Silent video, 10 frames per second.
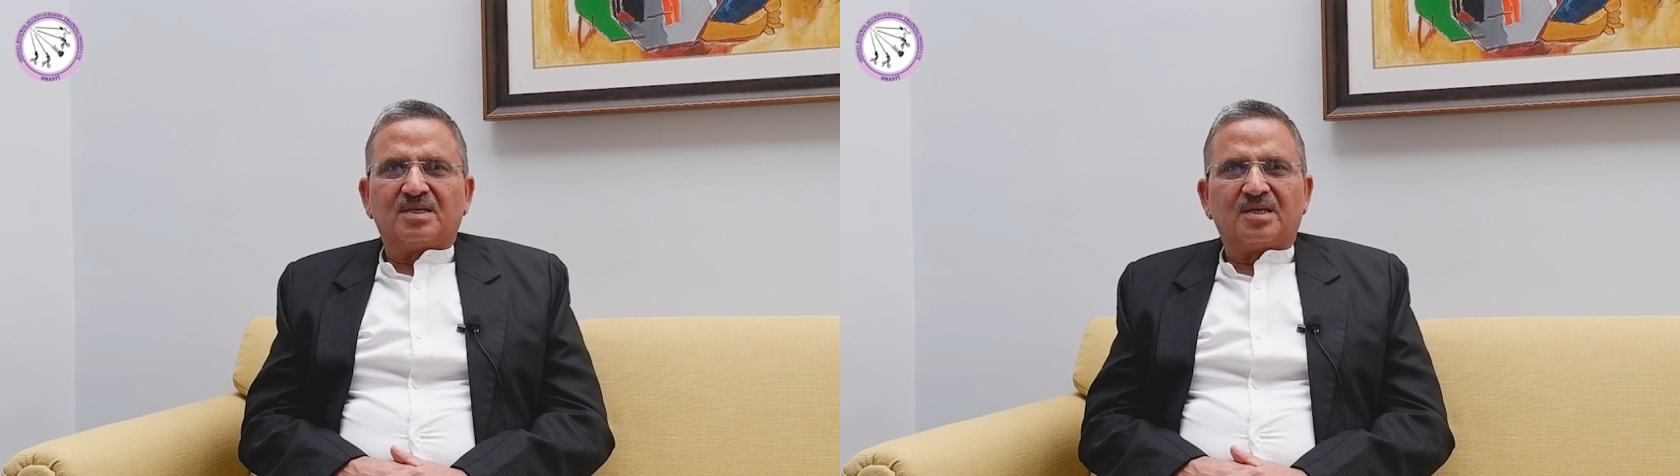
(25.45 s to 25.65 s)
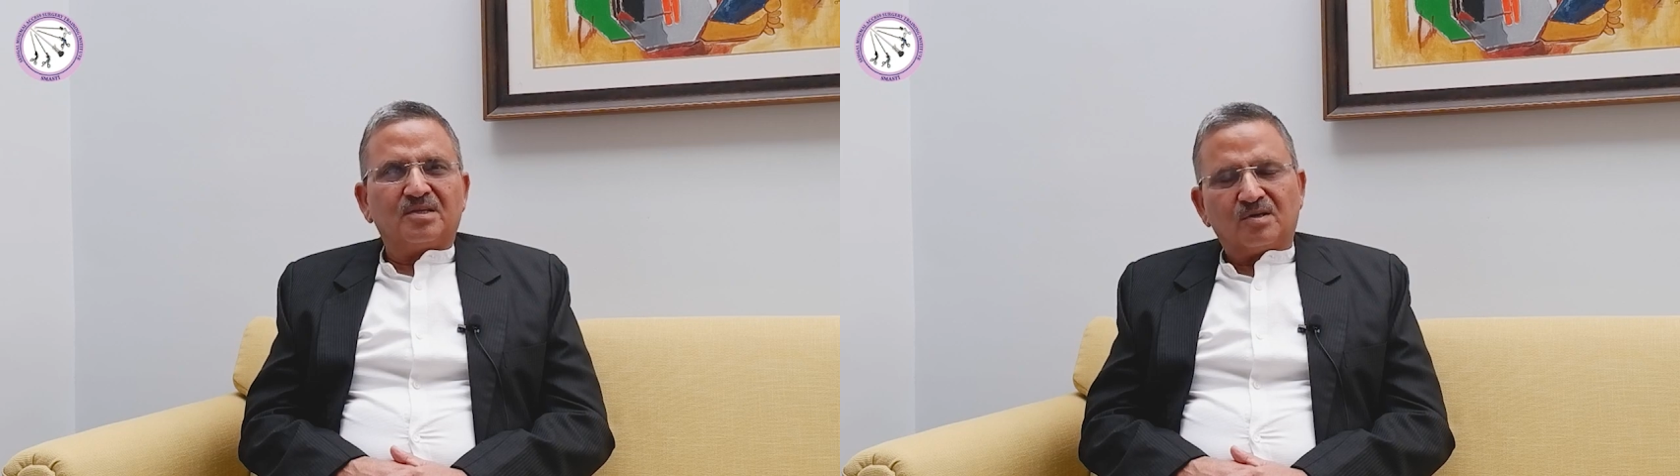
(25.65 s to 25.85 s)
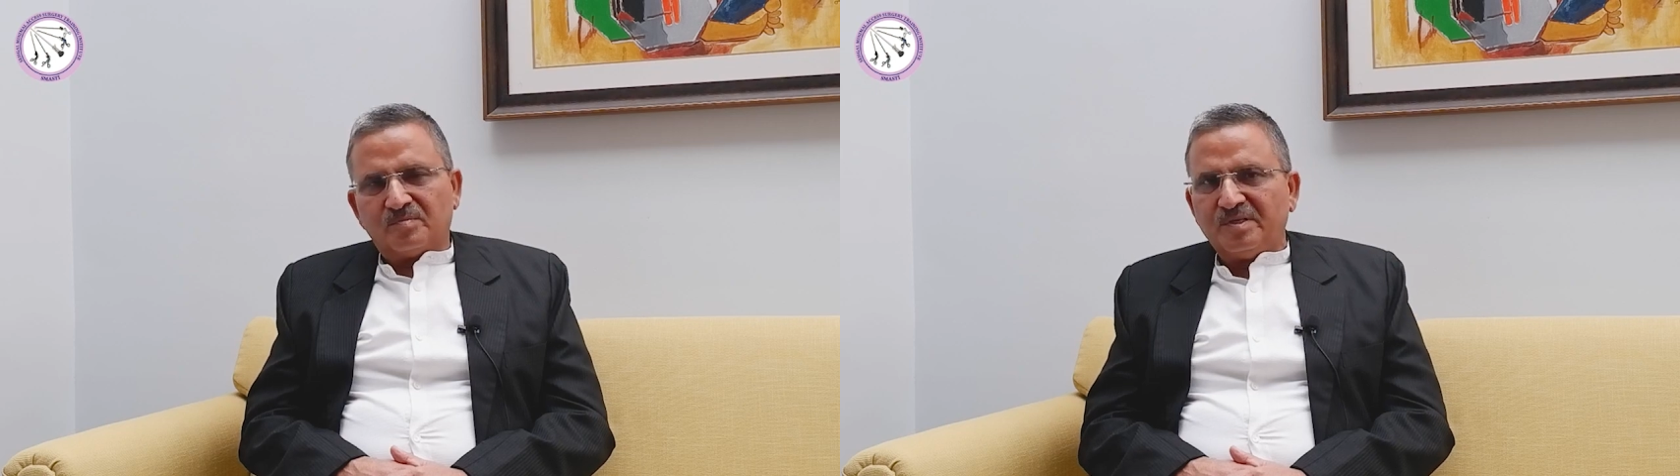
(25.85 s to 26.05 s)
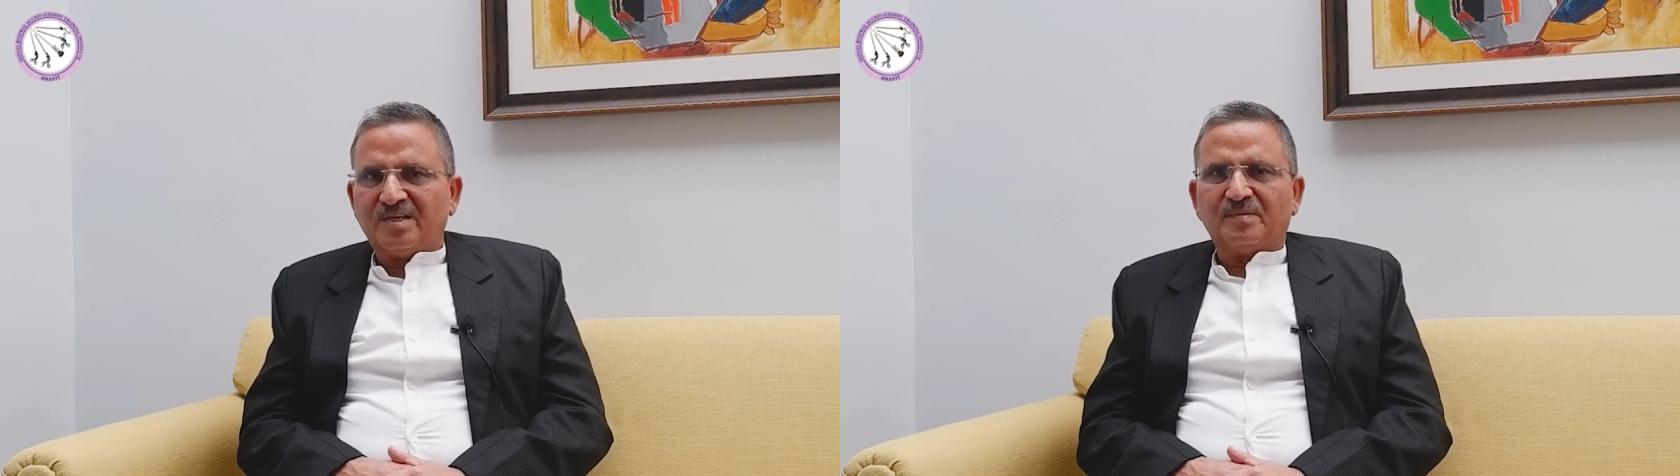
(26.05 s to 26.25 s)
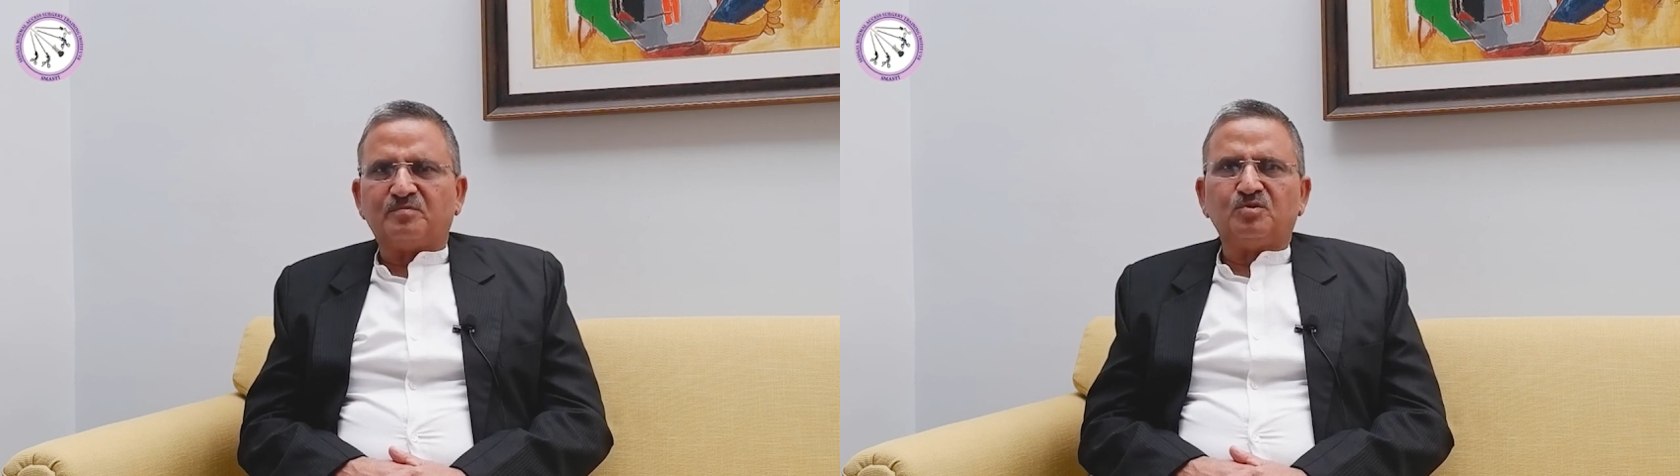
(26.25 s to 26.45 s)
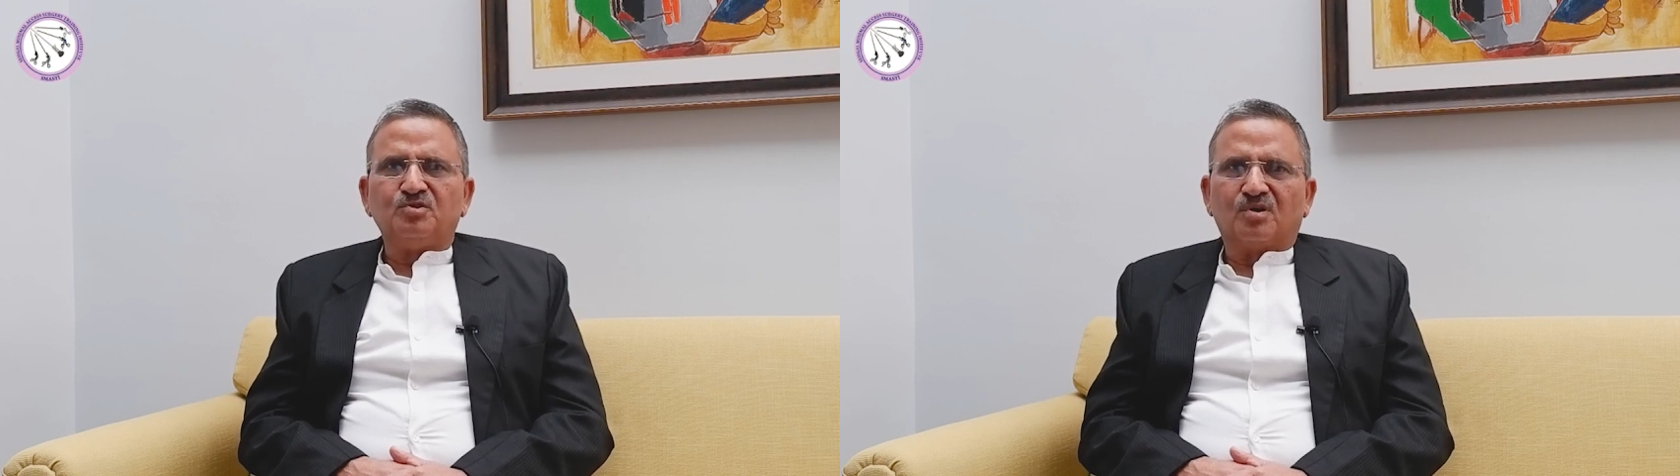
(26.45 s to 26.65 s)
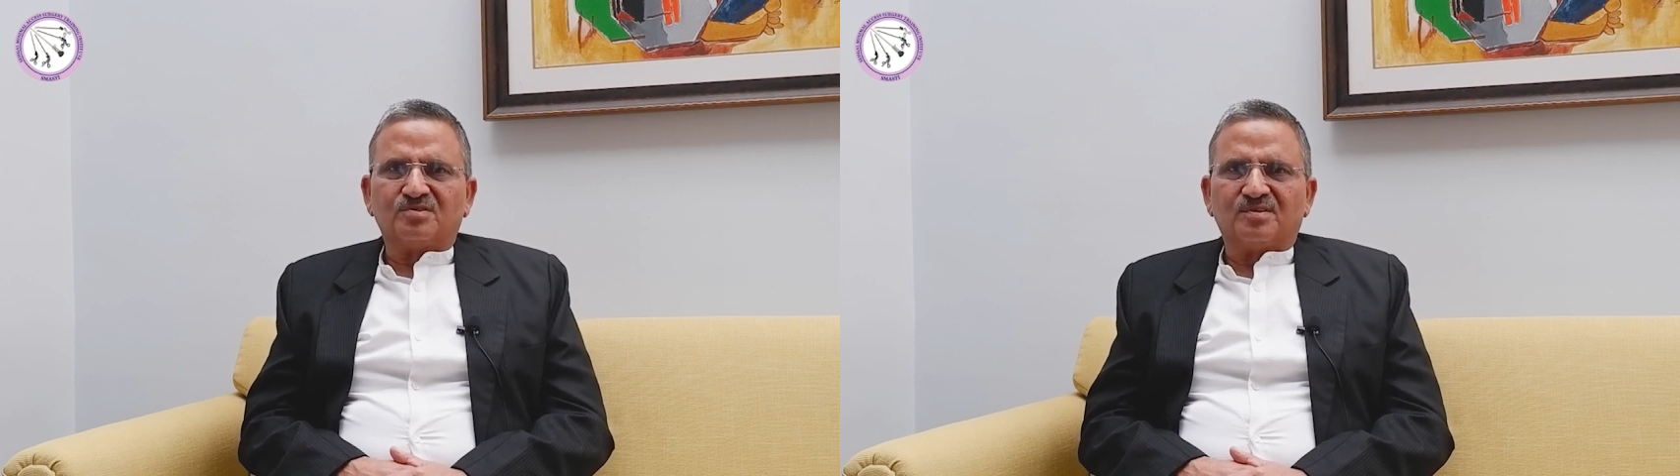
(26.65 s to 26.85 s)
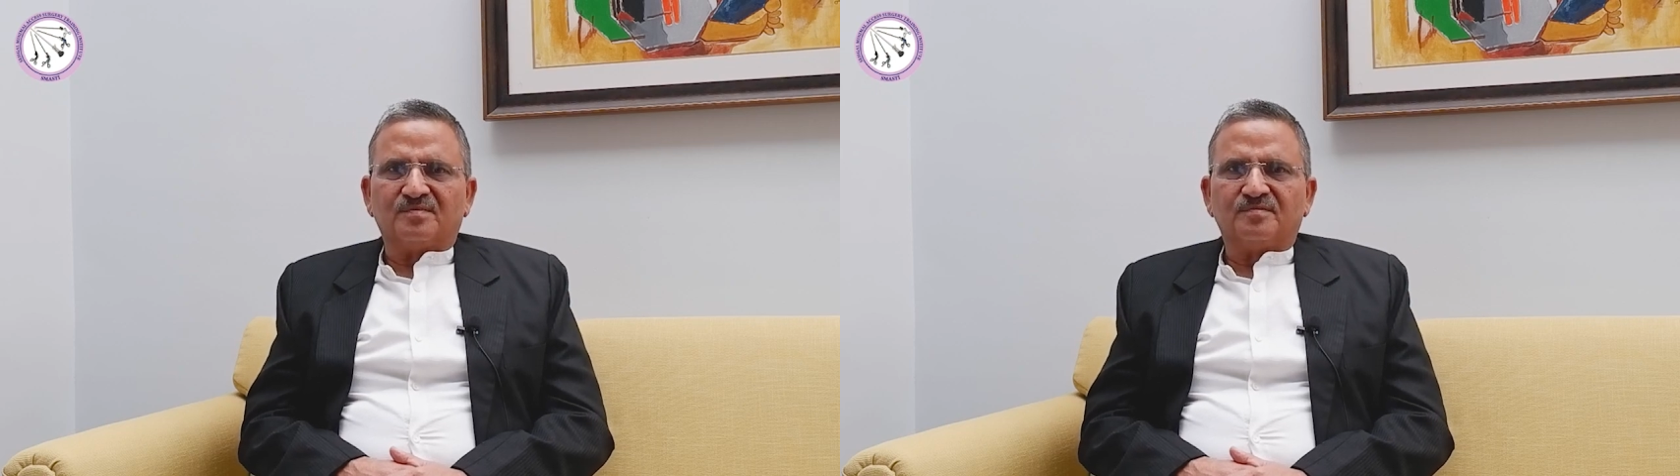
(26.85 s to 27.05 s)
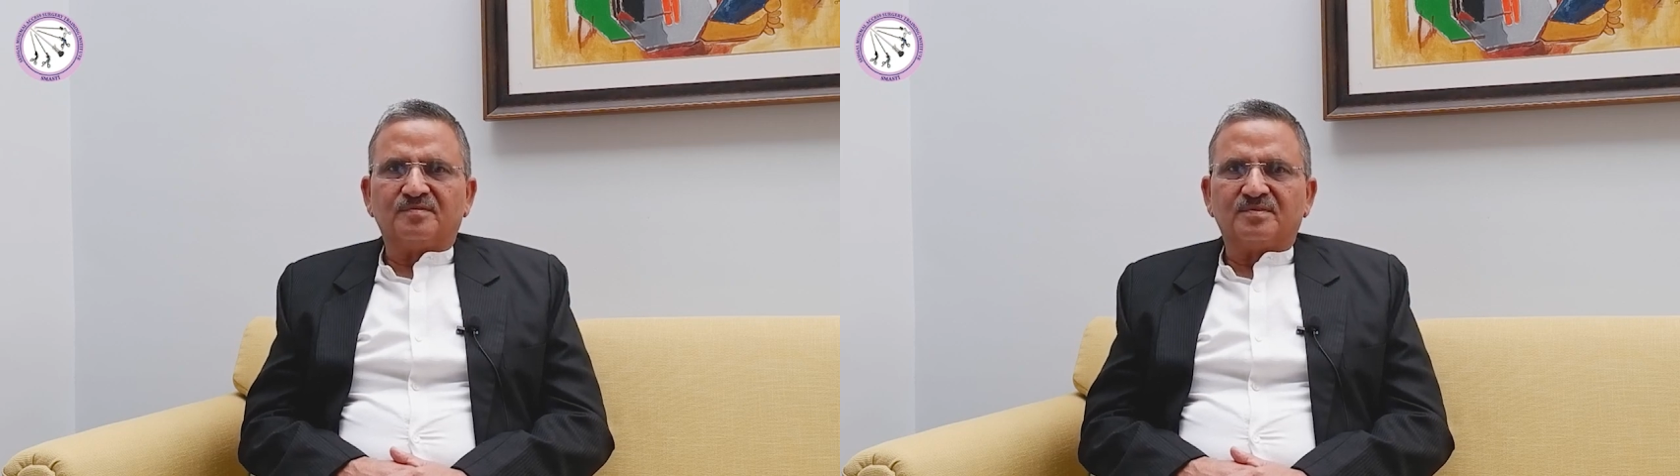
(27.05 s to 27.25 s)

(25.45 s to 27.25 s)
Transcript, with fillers: cannot be kept to yourself.